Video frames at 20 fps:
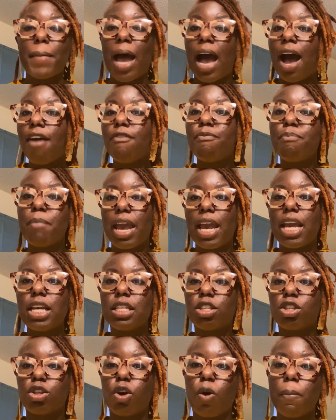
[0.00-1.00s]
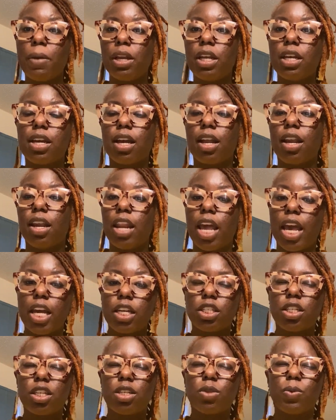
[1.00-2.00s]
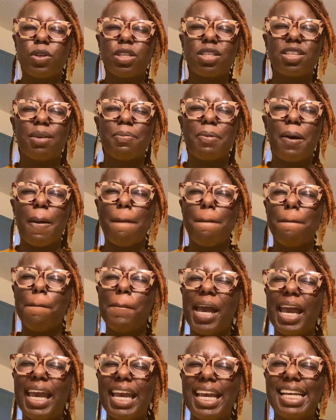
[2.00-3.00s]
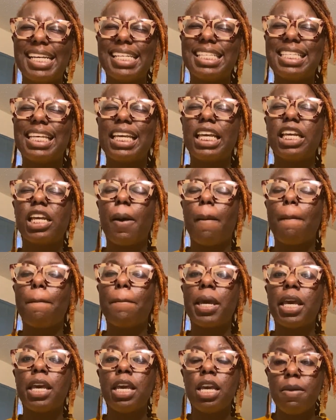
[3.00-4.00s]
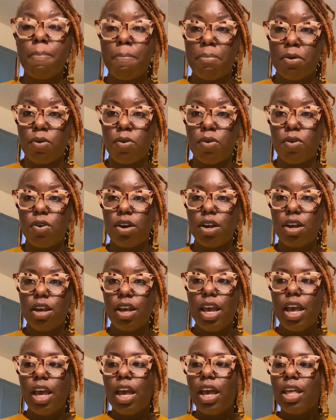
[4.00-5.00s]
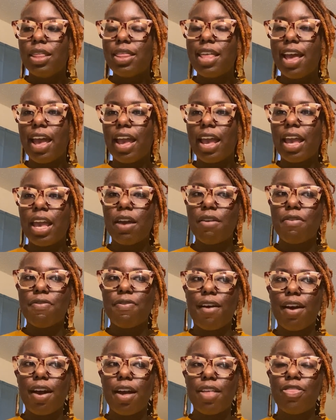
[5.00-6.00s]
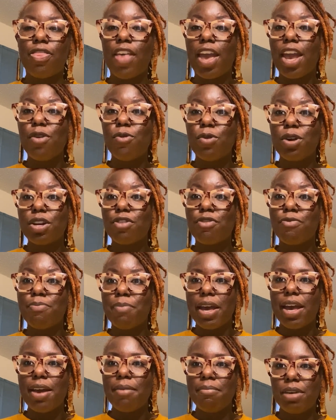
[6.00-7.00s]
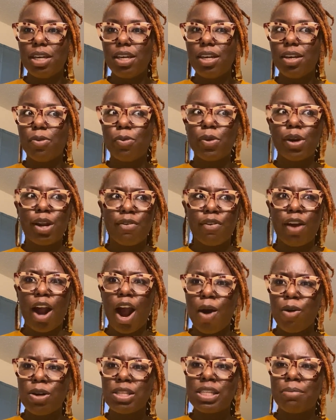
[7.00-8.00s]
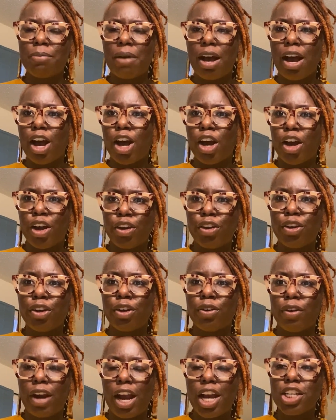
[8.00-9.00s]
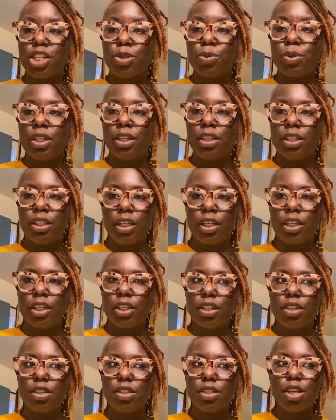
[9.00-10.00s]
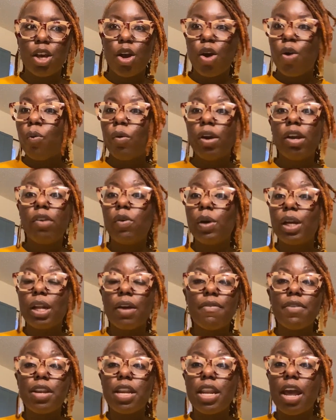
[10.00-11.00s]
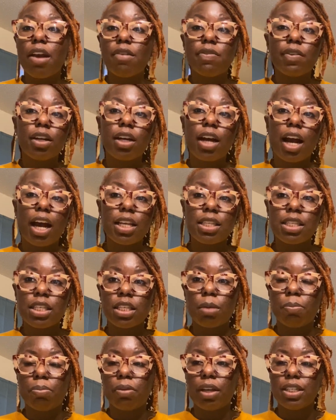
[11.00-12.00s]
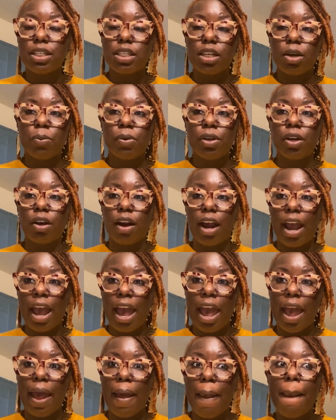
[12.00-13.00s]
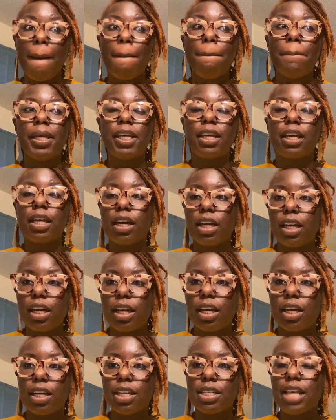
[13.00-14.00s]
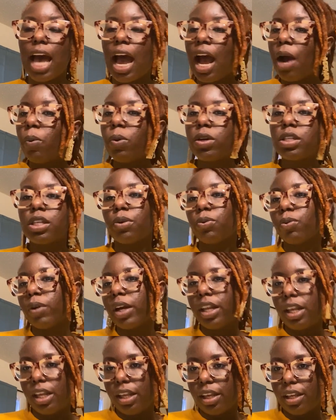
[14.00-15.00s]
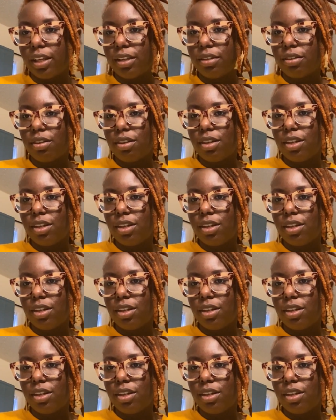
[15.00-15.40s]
I've made so many connections with some amazing people that if they would have met me whenever I was in my undergraduate years, we would have never gotten to the place that we are at because I wasn't ready yet.